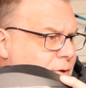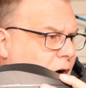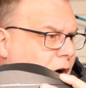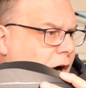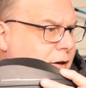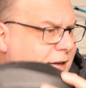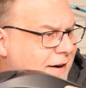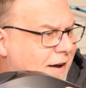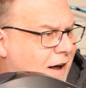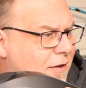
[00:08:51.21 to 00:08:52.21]
are
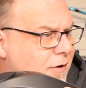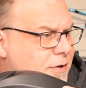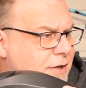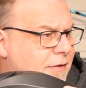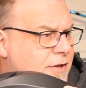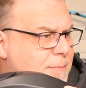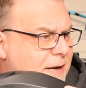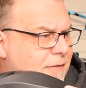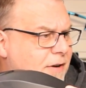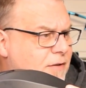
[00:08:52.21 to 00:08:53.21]
$10, and the
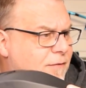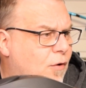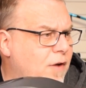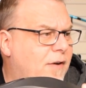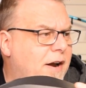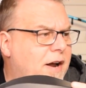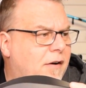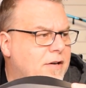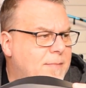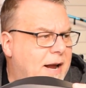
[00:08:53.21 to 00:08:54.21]
speed feed is
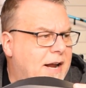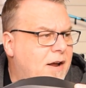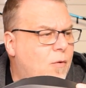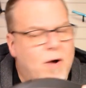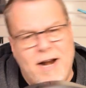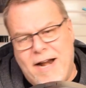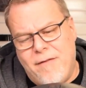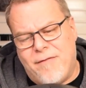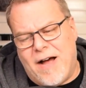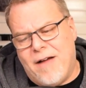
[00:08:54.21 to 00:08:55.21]
$45, making it
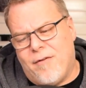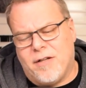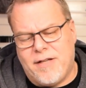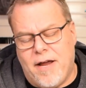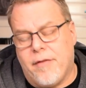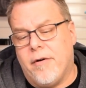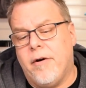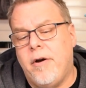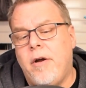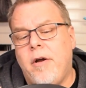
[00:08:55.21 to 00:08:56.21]
$185
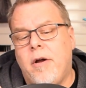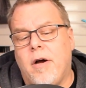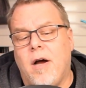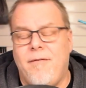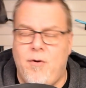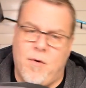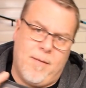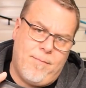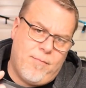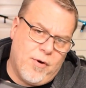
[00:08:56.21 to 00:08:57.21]
altogether. If you
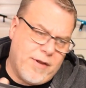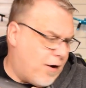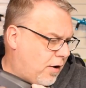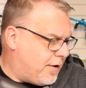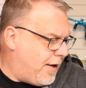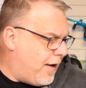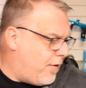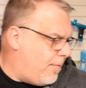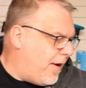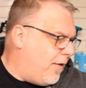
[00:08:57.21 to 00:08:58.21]
want to put that all
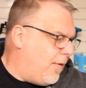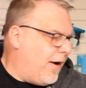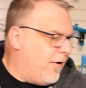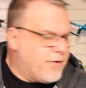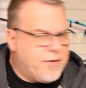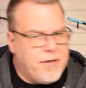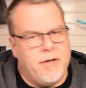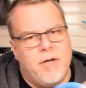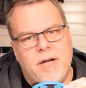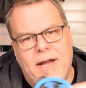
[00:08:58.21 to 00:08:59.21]
together. By the way, here's
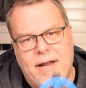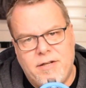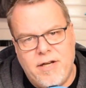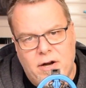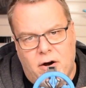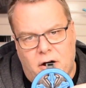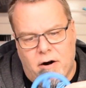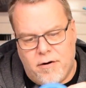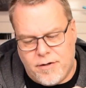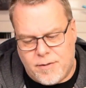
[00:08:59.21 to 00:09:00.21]
the
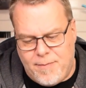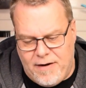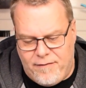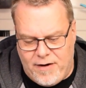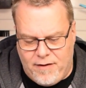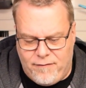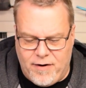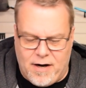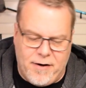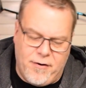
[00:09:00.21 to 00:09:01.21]
NTR speed feed that
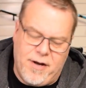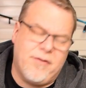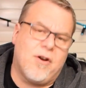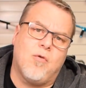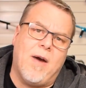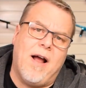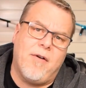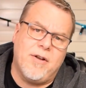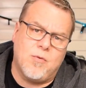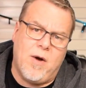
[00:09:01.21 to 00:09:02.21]
fit on here. You can get the
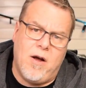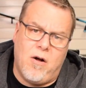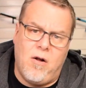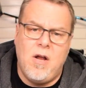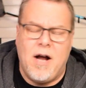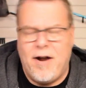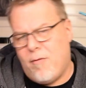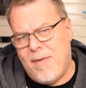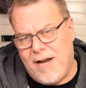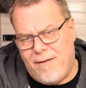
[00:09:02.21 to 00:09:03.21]
crown as well. I
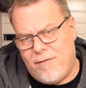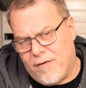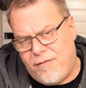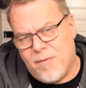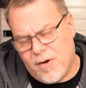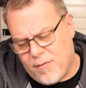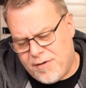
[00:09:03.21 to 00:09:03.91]
know many of you are familiar with